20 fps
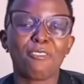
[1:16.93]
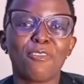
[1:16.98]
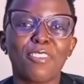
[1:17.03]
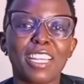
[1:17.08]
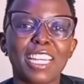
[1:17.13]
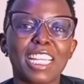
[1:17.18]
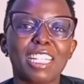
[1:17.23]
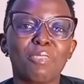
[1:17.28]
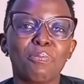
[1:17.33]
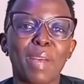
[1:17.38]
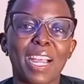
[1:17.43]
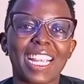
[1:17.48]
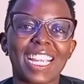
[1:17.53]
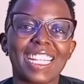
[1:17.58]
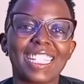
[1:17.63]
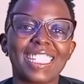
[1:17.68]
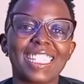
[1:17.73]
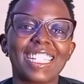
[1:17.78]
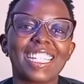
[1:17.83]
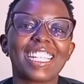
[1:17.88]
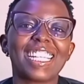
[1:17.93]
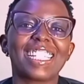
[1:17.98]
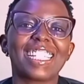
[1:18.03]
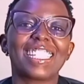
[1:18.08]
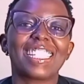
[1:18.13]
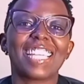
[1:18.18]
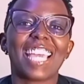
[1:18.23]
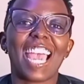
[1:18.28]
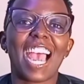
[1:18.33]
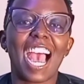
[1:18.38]
Affiliate marketing
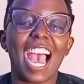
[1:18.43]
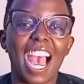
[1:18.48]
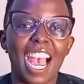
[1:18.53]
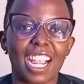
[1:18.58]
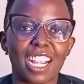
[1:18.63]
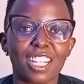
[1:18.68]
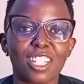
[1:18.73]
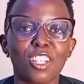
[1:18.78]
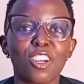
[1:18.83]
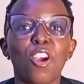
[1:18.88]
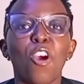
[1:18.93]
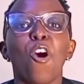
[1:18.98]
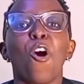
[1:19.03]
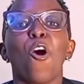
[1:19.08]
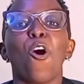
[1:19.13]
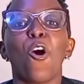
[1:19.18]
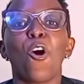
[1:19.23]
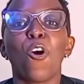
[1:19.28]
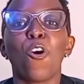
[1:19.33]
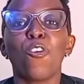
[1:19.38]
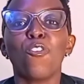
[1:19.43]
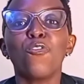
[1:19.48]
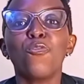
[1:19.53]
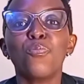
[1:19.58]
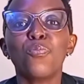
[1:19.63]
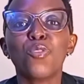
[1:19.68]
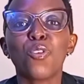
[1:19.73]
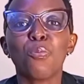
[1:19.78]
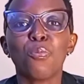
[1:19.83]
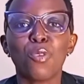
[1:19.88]
is the act
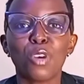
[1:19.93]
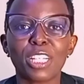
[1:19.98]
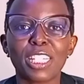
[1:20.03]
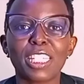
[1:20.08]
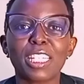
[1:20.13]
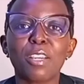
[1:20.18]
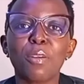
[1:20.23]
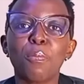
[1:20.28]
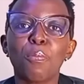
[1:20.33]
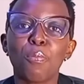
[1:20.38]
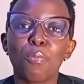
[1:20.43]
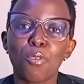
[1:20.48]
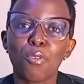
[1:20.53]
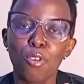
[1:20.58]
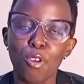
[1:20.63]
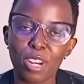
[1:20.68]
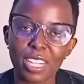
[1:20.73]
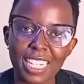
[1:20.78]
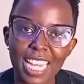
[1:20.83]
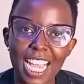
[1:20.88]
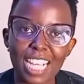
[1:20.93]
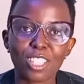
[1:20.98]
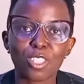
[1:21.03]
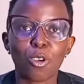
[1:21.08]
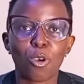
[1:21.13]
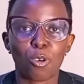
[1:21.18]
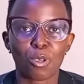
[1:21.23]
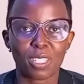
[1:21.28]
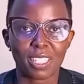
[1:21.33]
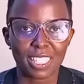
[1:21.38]
of promoting
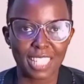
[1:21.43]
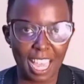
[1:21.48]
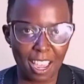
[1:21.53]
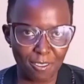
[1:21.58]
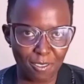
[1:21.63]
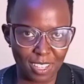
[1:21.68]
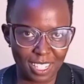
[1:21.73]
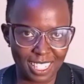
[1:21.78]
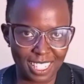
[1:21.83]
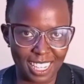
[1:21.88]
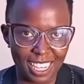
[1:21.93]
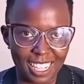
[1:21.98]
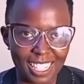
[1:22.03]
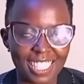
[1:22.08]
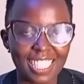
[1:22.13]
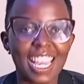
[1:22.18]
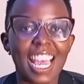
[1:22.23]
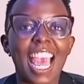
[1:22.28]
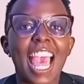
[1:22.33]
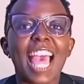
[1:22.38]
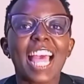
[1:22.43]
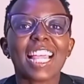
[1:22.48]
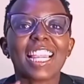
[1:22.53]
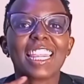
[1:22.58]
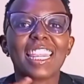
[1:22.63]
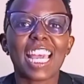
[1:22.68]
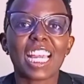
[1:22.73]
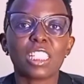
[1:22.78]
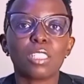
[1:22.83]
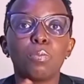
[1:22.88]
products or services
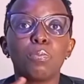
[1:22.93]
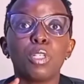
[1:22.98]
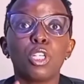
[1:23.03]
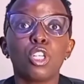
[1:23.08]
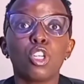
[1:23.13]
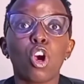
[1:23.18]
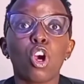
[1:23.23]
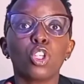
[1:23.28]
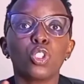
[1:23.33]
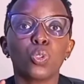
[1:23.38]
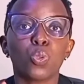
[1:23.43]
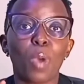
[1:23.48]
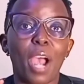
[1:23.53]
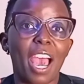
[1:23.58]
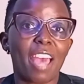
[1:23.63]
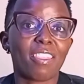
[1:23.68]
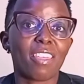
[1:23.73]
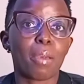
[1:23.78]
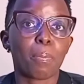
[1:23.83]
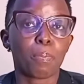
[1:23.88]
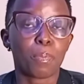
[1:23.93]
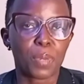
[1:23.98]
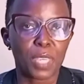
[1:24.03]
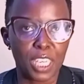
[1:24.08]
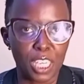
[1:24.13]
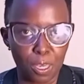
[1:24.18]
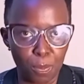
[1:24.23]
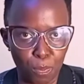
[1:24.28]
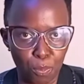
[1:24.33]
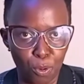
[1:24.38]
that belong to other
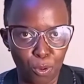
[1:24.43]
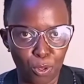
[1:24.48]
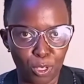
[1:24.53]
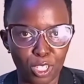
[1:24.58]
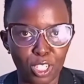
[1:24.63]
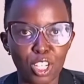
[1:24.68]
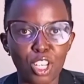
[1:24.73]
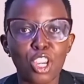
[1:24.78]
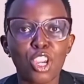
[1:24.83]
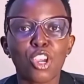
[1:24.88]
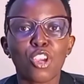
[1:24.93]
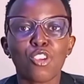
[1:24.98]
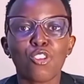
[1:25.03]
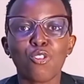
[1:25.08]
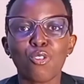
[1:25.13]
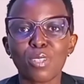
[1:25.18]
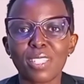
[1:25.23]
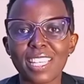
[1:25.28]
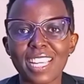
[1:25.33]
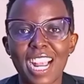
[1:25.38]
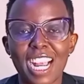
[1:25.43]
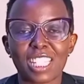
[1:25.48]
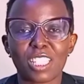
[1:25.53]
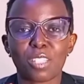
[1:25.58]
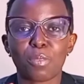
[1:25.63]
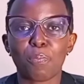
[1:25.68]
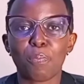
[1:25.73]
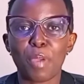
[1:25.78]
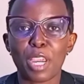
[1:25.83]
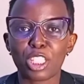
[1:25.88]
people using a
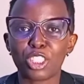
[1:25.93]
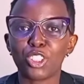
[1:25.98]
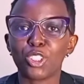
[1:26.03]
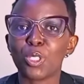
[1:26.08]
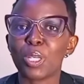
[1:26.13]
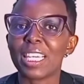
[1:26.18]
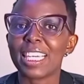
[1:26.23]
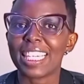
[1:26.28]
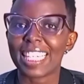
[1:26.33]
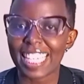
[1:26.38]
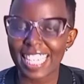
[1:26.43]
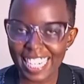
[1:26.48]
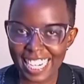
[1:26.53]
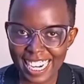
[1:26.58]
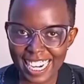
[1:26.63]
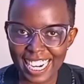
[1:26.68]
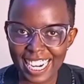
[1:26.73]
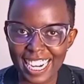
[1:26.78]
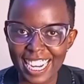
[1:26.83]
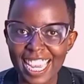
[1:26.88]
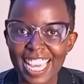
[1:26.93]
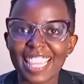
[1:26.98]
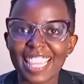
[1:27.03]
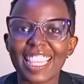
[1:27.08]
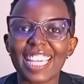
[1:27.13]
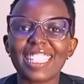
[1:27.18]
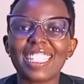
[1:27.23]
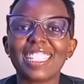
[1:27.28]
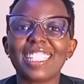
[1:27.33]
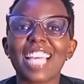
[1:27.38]
special link
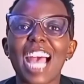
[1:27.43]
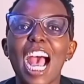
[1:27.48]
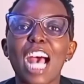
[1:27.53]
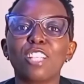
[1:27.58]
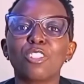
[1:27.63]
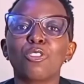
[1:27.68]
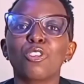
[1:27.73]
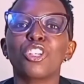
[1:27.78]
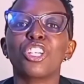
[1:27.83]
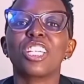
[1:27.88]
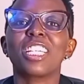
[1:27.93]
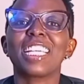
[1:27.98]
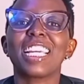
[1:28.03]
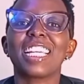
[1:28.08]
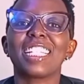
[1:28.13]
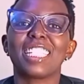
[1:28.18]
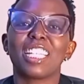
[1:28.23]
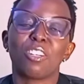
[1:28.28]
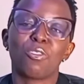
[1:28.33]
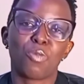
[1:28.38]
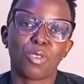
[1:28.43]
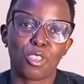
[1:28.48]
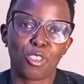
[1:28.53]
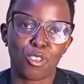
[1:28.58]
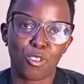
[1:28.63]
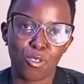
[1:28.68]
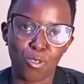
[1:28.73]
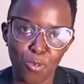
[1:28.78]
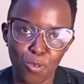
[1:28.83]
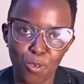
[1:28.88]
that is associated with
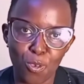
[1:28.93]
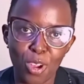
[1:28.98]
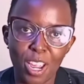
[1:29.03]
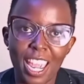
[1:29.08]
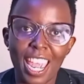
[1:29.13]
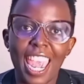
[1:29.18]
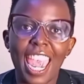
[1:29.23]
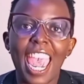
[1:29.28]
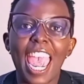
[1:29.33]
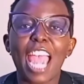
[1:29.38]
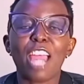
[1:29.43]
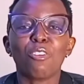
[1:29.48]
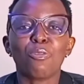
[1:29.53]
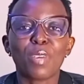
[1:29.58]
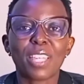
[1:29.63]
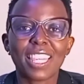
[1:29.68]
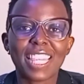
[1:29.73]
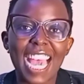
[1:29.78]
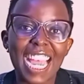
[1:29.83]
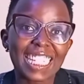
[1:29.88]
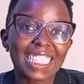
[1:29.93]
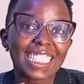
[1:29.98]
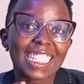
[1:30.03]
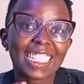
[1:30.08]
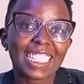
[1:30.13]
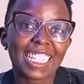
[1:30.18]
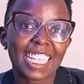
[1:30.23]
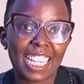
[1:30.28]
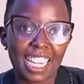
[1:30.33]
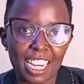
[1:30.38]
you. And with that
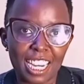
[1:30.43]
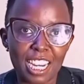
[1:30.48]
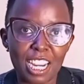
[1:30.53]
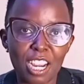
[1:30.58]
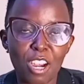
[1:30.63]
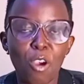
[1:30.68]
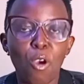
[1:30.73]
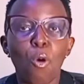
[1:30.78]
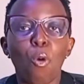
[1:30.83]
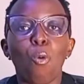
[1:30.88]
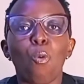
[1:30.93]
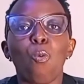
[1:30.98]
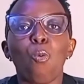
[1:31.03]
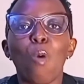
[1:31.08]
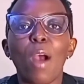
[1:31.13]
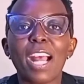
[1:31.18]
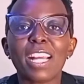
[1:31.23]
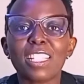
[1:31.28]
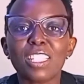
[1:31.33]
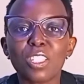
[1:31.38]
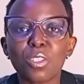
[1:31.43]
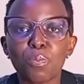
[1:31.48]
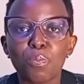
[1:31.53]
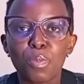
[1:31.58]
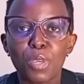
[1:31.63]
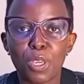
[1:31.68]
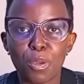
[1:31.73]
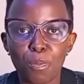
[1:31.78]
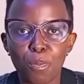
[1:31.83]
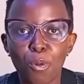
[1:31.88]
link, once
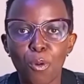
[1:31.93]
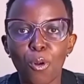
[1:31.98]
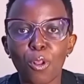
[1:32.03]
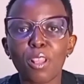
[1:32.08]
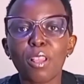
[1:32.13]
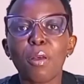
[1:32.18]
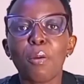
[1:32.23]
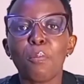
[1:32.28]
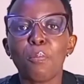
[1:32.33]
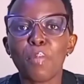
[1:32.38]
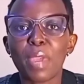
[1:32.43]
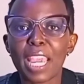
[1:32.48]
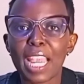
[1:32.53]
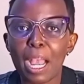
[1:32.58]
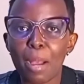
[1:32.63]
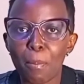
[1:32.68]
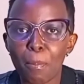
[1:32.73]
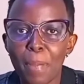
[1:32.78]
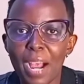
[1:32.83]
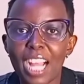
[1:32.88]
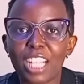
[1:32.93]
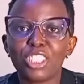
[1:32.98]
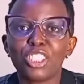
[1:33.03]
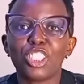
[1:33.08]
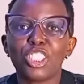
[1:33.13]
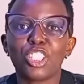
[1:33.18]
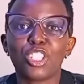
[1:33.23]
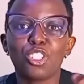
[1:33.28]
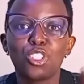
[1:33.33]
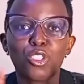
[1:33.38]
people make a
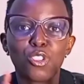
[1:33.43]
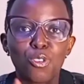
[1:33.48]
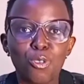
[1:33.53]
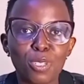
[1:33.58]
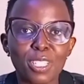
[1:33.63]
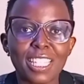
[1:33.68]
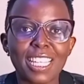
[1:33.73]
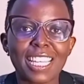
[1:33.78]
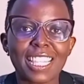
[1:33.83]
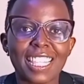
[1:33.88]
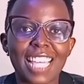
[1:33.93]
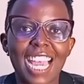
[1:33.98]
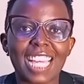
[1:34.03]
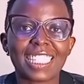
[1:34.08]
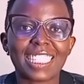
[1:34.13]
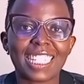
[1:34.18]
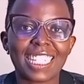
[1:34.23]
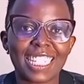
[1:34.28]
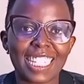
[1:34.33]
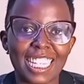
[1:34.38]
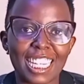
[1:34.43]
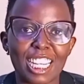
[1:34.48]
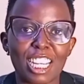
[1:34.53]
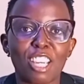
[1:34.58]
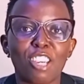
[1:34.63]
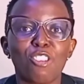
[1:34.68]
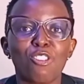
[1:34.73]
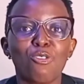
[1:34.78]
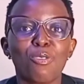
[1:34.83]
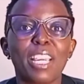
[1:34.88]
purchase using that link,
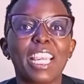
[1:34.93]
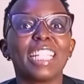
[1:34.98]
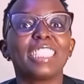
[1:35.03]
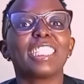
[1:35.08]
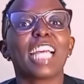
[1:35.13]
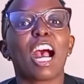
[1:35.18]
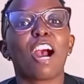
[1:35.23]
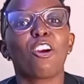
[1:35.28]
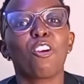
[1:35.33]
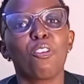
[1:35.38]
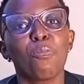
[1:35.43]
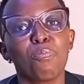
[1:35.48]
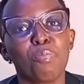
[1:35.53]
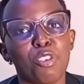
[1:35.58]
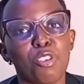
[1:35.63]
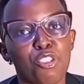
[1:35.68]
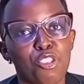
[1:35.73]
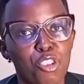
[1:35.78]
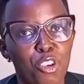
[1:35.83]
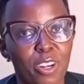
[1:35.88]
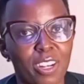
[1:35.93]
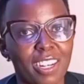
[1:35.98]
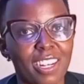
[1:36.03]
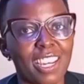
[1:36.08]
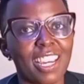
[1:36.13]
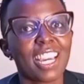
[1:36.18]
you get a commission.